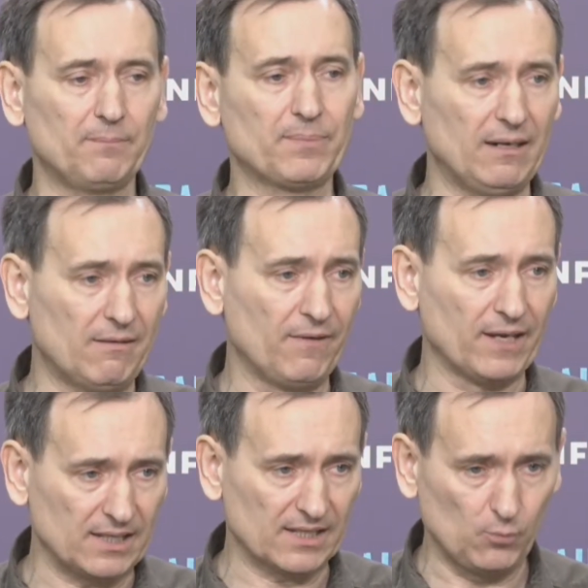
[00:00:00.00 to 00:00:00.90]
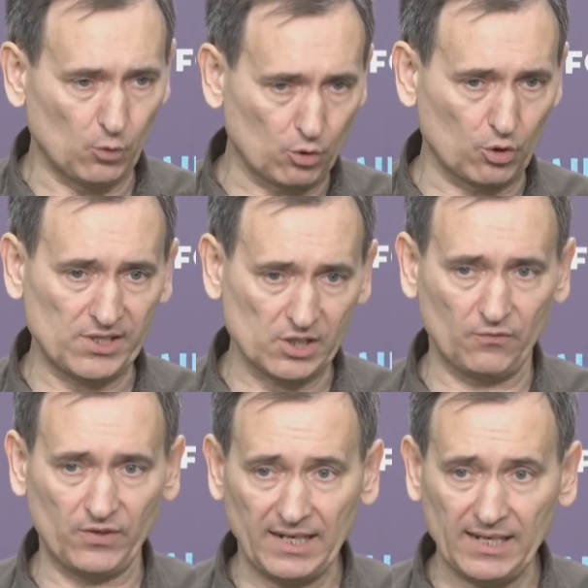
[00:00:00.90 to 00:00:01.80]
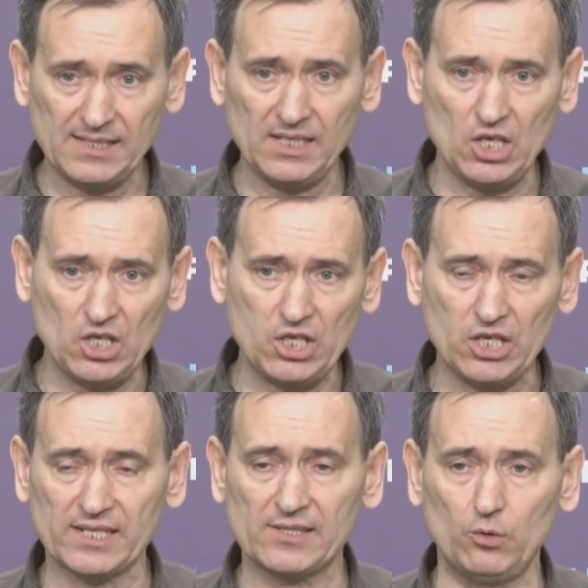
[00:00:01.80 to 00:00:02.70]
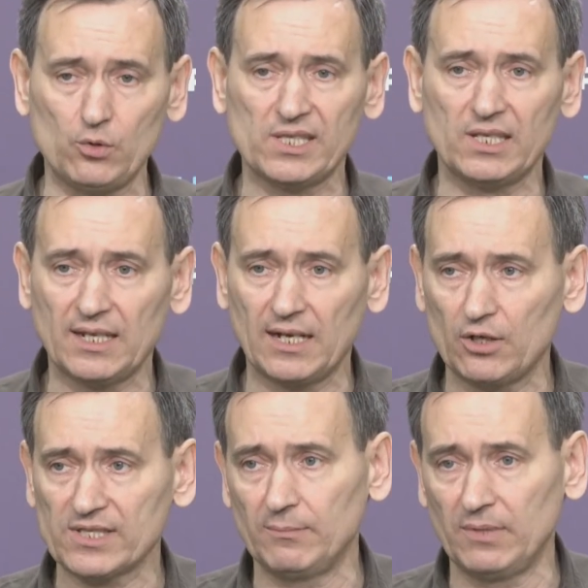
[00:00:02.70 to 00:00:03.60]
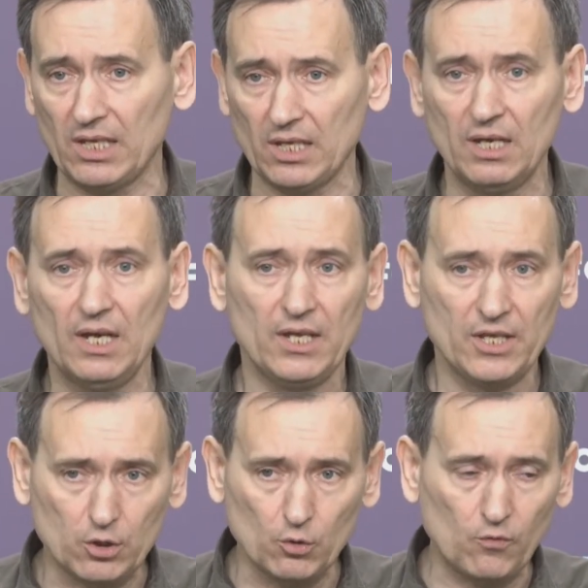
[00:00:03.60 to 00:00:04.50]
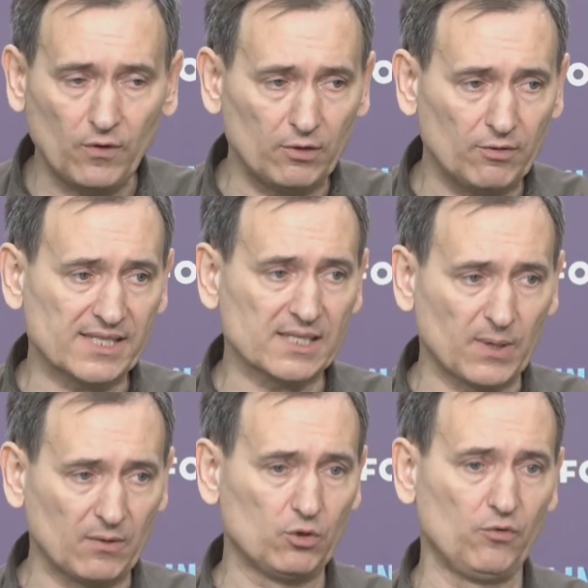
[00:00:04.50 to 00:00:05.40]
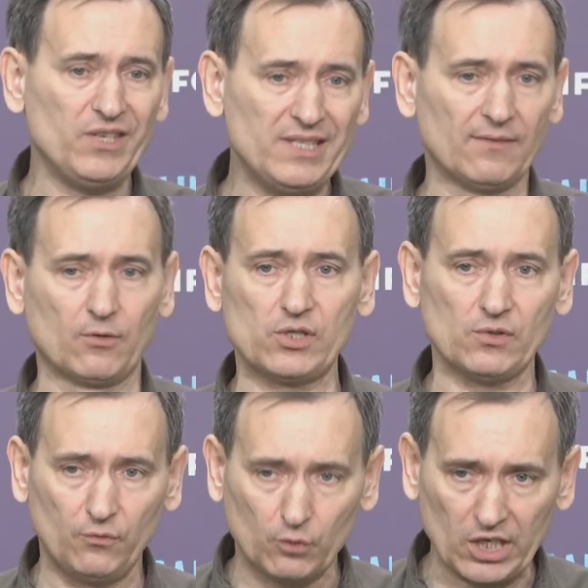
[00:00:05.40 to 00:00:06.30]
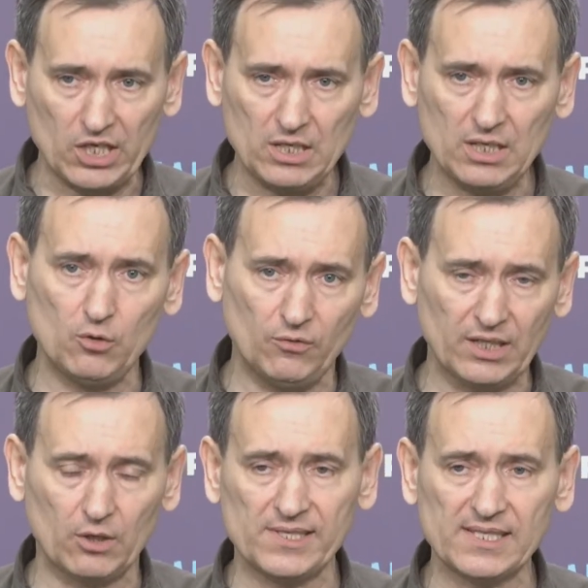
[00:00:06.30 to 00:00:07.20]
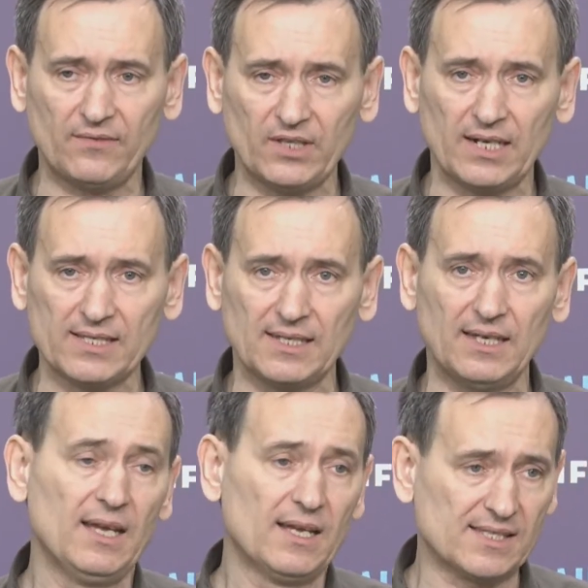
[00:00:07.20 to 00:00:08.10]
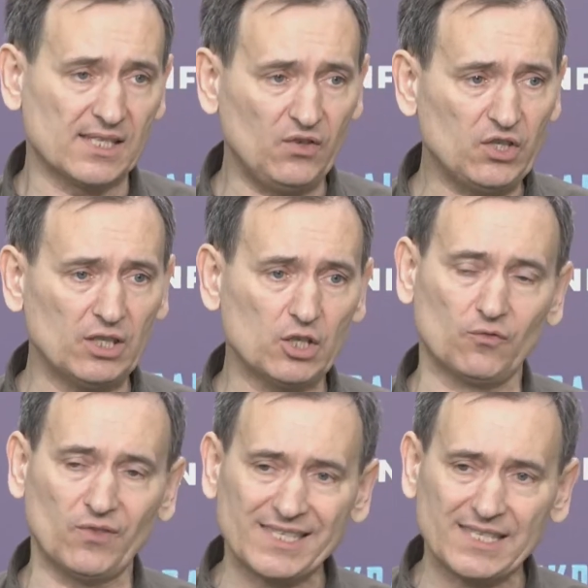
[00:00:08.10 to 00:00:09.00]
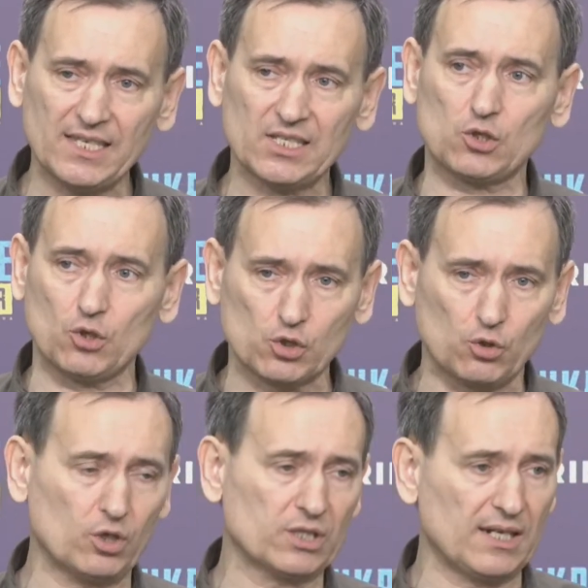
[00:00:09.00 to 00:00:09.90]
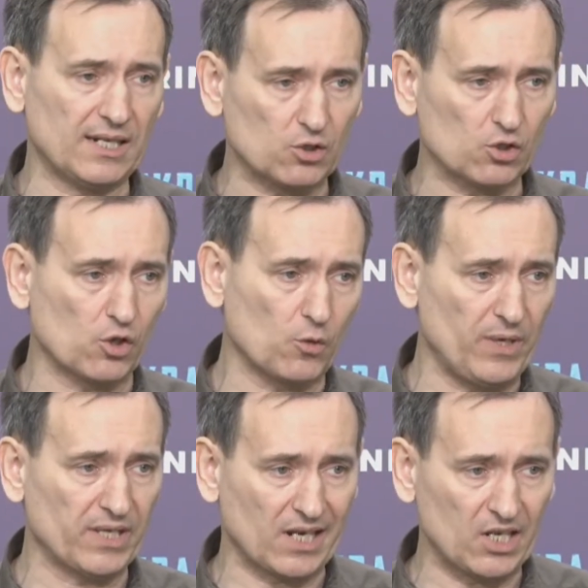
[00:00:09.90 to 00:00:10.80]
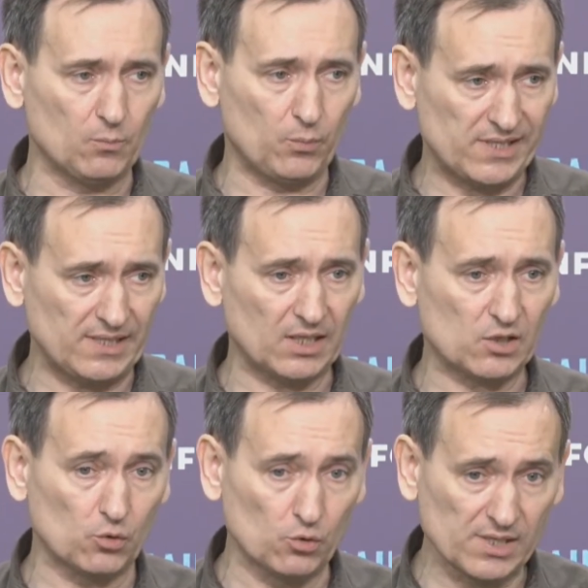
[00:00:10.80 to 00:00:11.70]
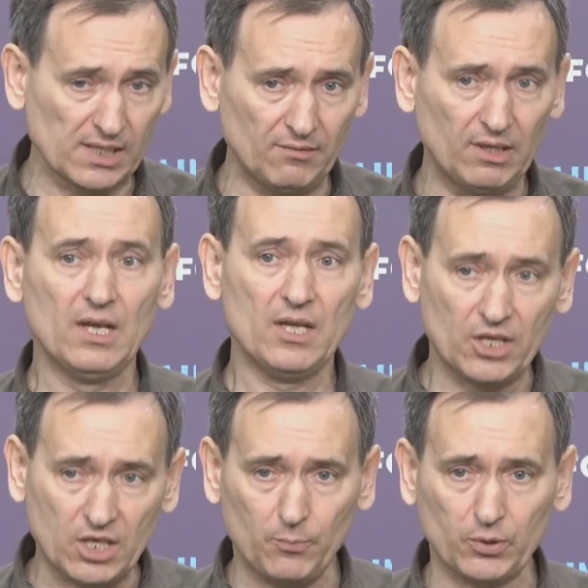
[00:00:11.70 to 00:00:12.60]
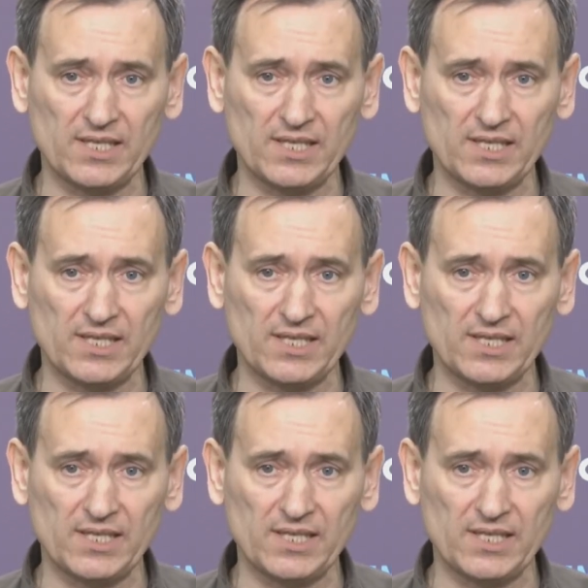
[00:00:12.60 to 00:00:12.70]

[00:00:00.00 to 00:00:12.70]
And in that case, the General Assembly of the United Nations, they cannot be vetoed by Russia, and all the resolutions that were approved by them,